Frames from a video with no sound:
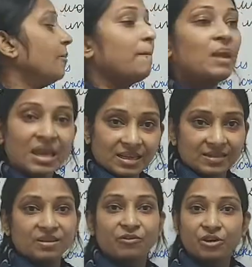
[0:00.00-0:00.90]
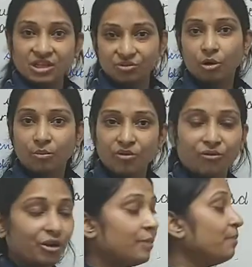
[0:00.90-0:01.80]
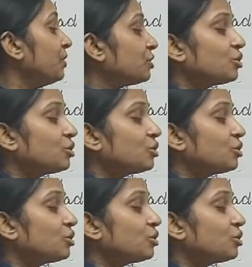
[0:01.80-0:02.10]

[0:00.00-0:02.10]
plays is the first form of verb.